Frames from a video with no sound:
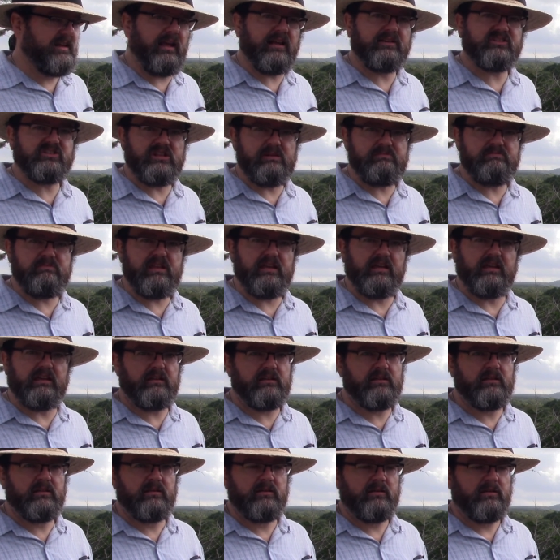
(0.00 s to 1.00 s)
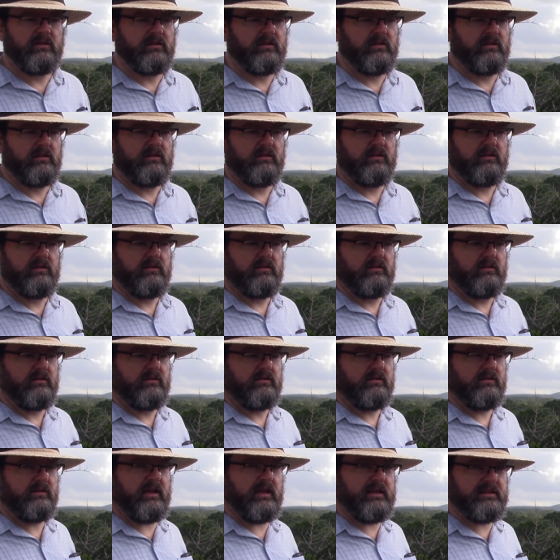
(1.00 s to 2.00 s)
yeah, same thing.
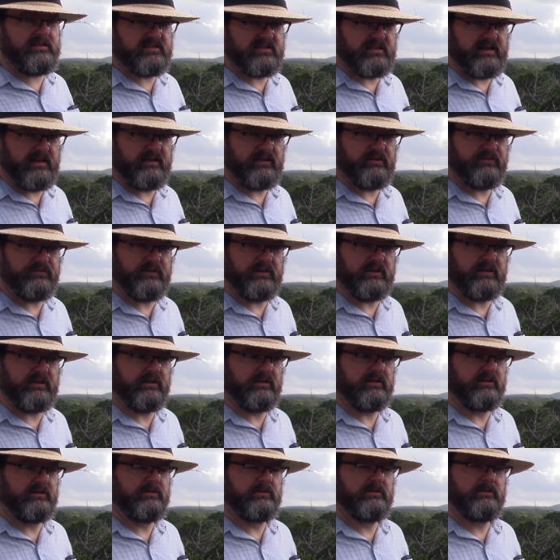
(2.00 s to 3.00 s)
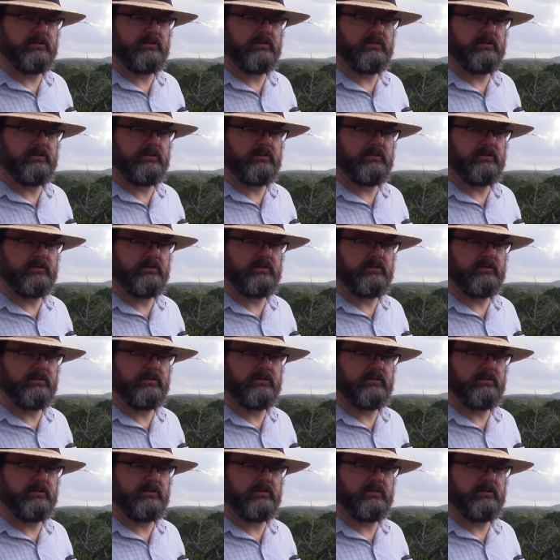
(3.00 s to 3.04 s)
Eight sided figure.